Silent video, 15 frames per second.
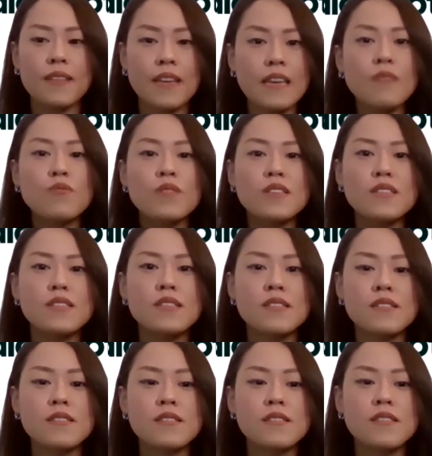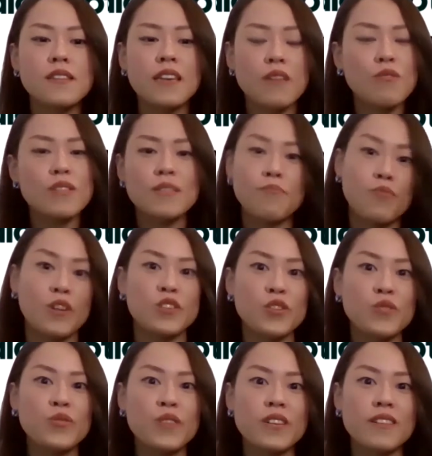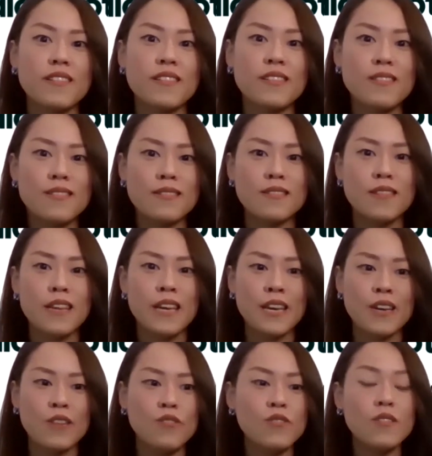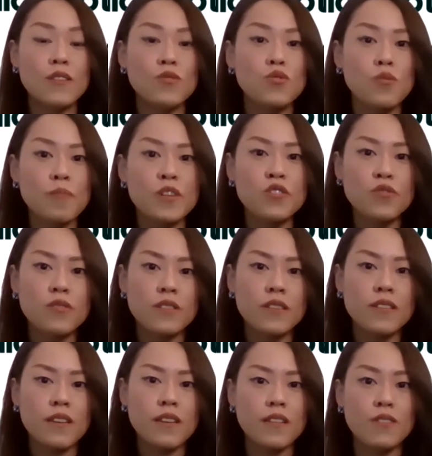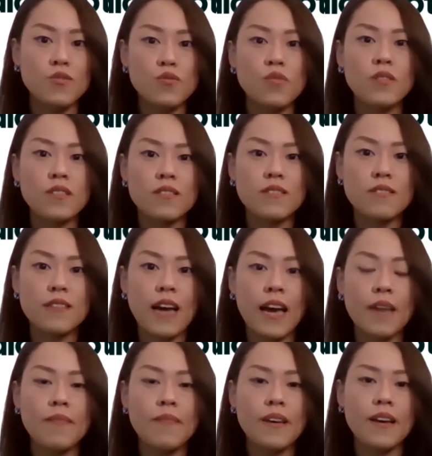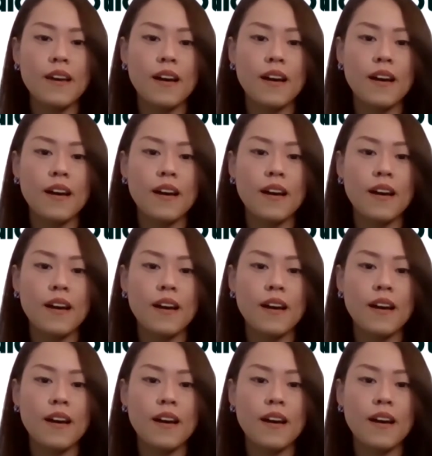it was a pressure cooker because, you know, there's so much to learn and there's so little time.